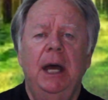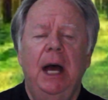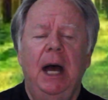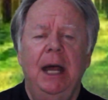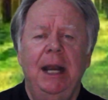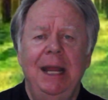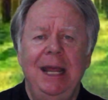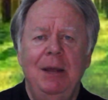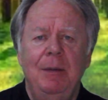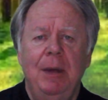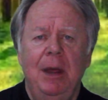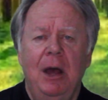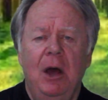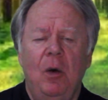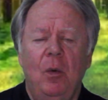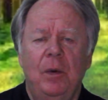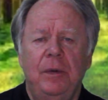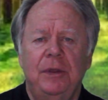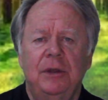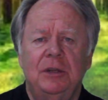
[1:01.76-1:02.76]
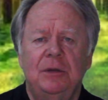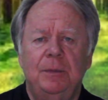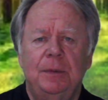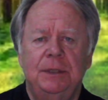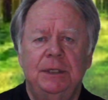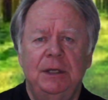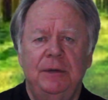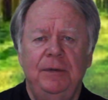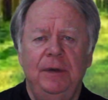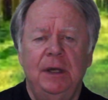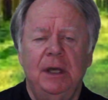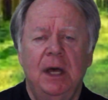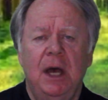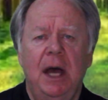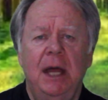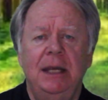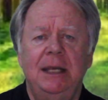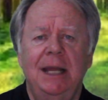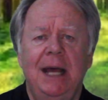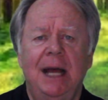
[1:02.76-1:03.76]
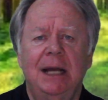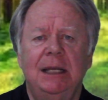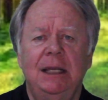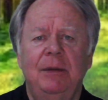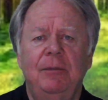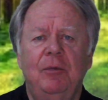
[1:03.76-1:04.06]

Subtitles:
an email with the specific contact